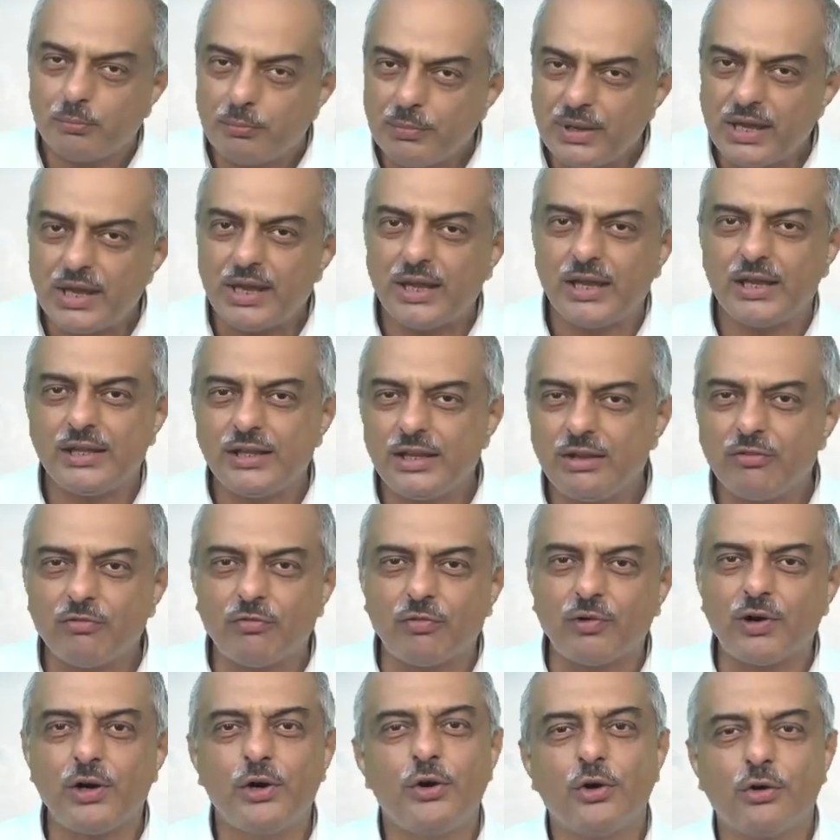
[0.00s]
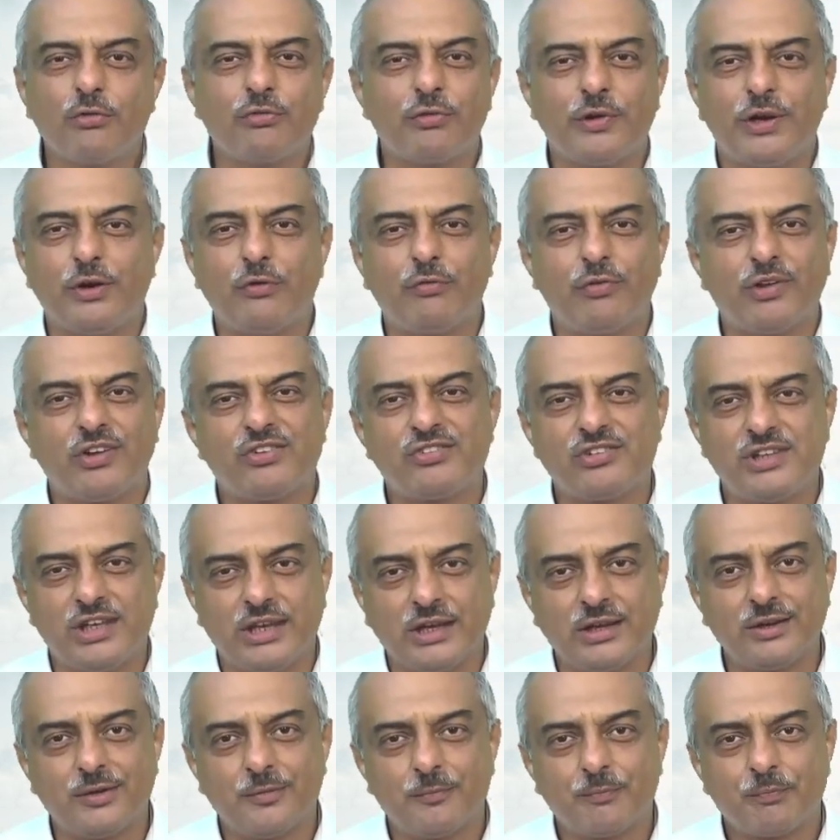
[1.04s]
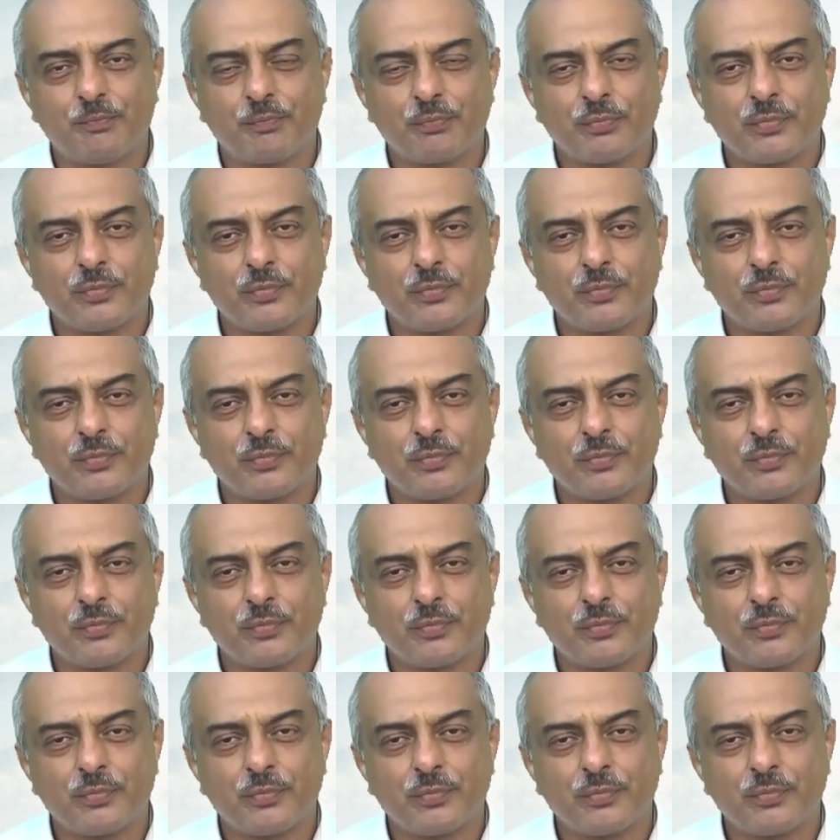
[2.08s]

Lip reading: Being in the world of investing,